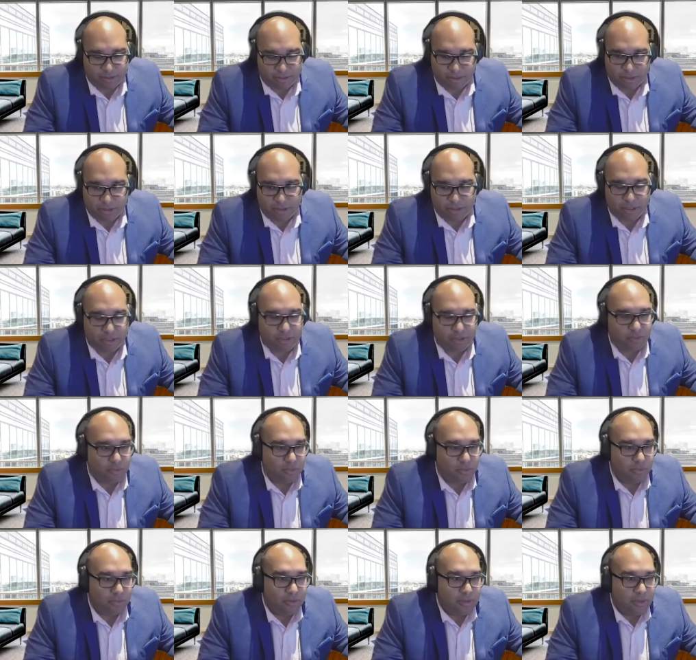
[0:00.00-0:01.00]
the
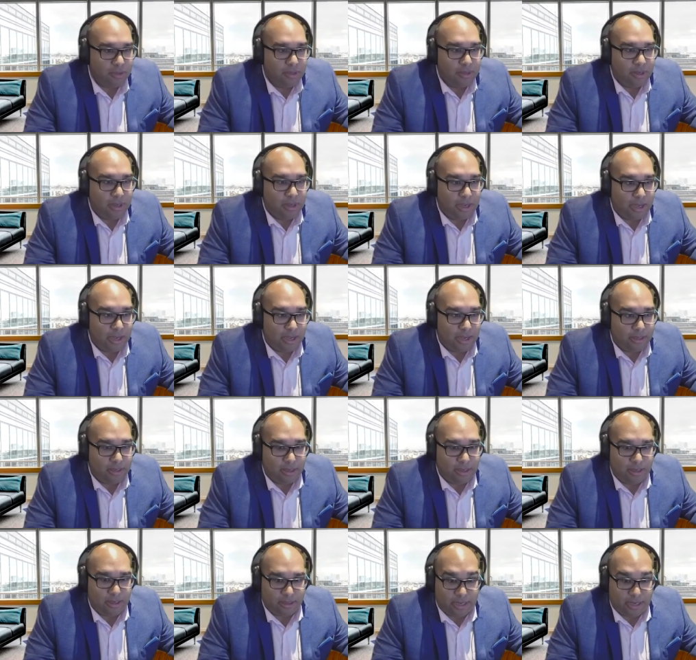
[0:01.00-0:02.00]
general uh,
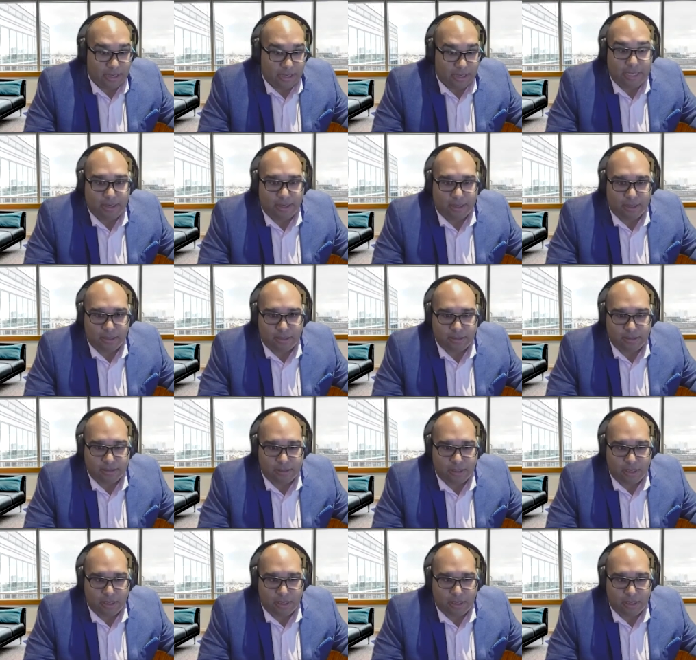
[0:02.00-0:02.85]
guidelines,